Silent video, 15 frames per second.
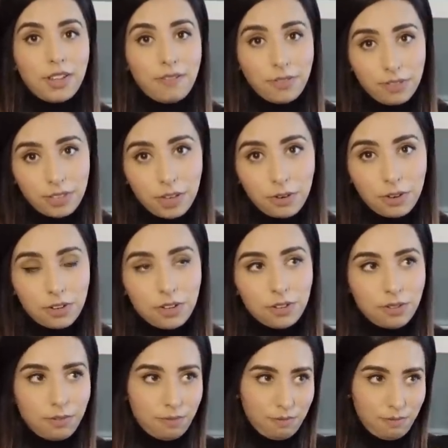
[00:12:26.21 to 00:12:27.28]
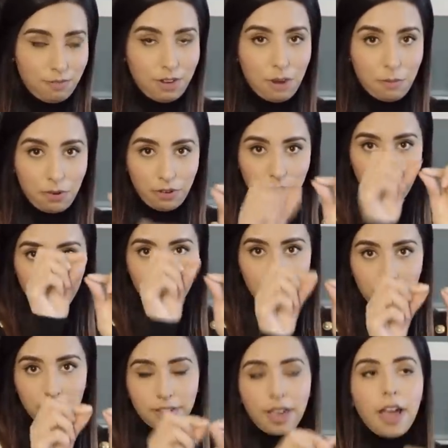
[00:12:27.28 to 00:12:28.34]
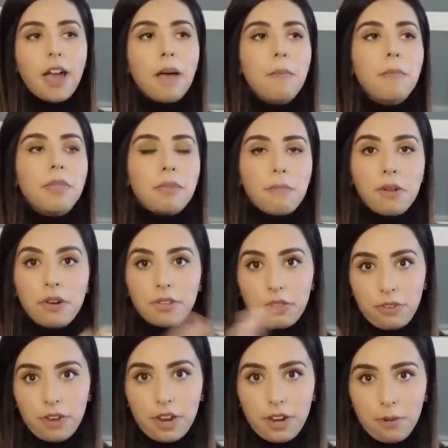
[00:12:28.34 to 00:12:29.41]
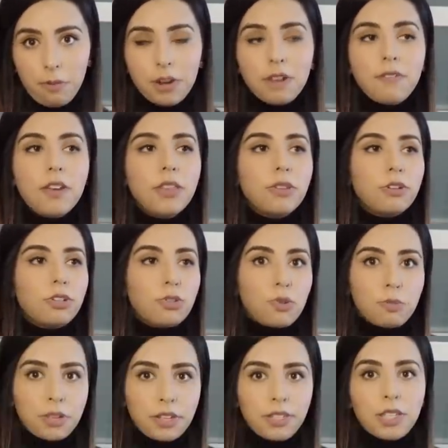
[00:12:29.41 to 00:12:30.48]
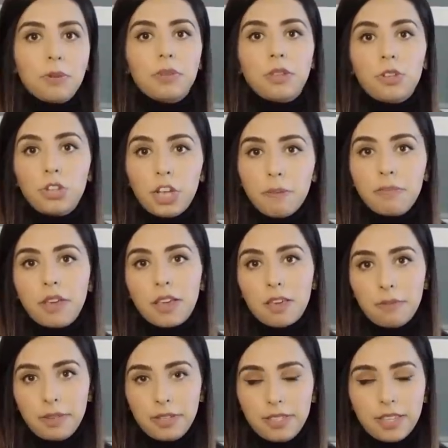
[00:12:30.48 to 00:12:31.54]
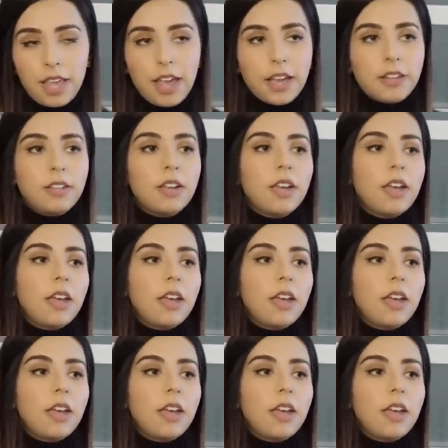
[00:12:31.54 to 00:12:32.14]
They have the serial numbers on the little tab, but apparently they're getting rid of it. They're just replacing it with a chip that can be scanned.